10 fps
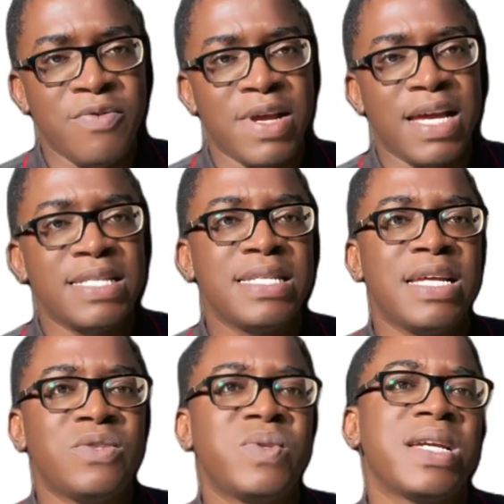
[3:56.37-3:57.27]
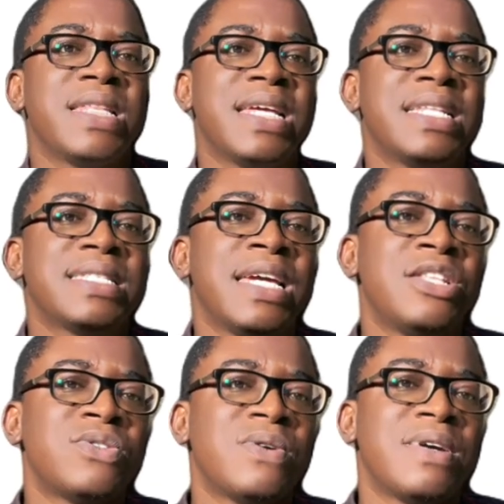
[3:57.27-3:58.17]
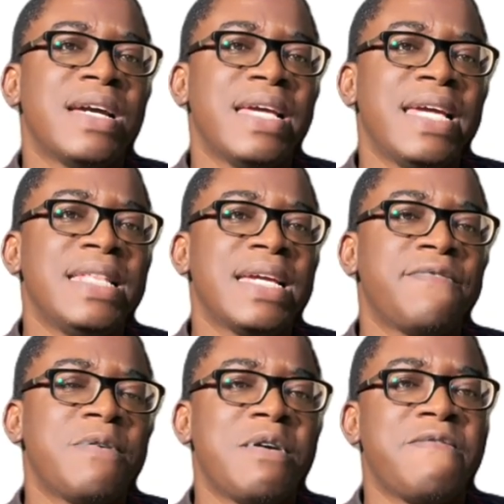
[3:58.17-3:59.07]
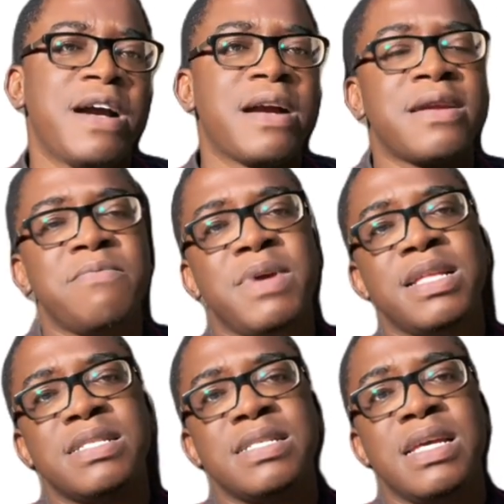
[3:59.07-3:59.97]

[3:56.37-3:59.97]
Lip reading: we can see that we can enter into any form of agreement